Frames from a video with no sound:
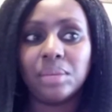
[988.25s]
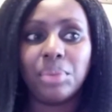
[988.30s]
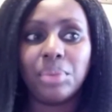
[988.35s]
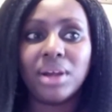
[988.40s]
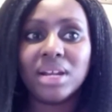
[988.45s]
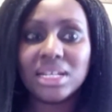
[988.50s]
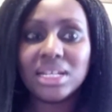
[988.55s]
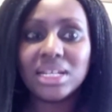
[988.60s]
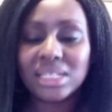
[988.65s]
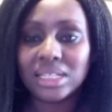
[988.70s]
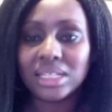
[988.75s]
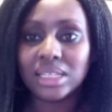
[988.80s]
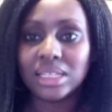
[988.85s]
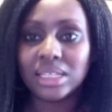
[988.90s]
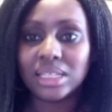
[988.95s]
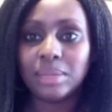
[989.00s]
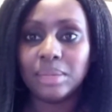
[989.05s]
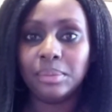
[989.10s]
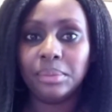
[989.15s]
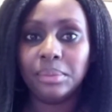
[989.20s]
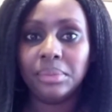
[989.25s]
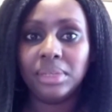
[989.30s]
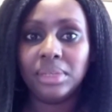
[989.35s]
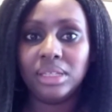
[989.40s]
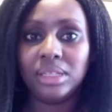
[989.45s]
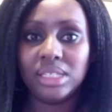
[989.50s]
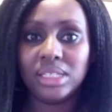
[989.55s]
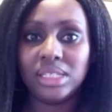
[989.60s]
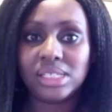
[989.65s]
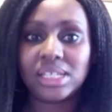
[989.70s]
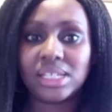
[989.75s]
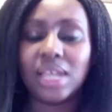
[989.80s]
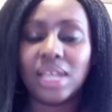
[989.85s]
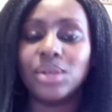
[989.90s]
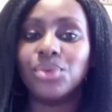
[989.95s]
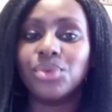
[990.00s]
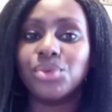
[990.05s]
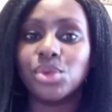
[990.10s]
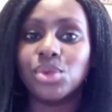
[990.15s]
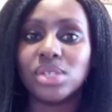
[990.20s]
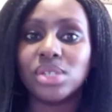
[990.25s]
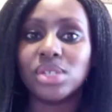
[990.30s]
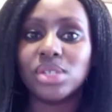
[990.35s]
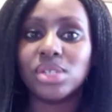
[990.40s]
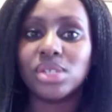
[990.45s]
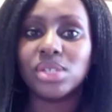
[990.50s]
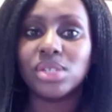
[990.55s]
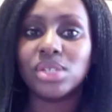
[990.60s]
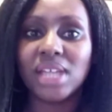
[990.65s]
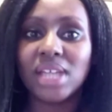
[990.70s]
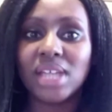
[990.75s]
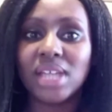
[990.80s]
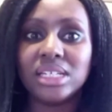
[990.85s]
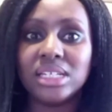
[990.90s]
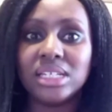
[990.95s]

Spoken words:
parenting them in this kind of society,